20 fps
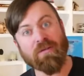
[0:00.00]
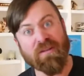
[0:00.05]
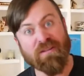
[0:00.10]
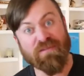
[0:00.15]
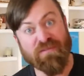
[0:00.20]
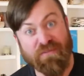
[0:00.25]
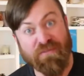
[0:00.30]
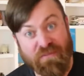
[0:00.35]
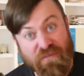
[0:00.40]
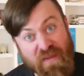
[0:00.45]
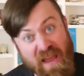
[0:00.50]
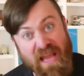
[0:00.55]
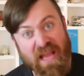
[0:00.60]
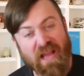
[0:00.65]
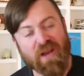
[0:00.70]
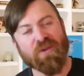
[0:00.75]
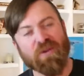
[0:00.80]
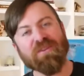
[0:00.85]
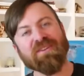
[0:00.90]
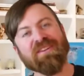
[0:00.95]
and
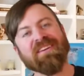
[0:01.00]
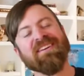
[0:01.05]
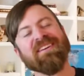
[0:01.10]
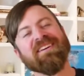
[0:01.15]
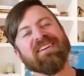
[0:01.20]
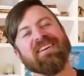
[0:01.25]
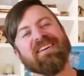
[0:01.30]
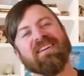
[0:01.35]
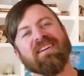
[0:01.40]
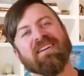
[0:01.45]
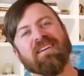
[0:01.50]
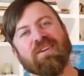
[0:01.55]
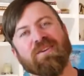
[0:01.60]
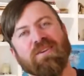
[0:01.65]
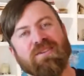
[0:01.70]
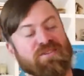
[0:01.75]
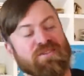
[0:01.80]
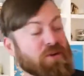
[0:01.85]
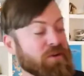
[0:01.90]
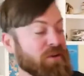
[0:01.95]
failed.
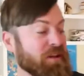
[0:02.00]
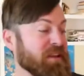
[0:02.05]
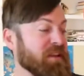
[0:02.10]
I started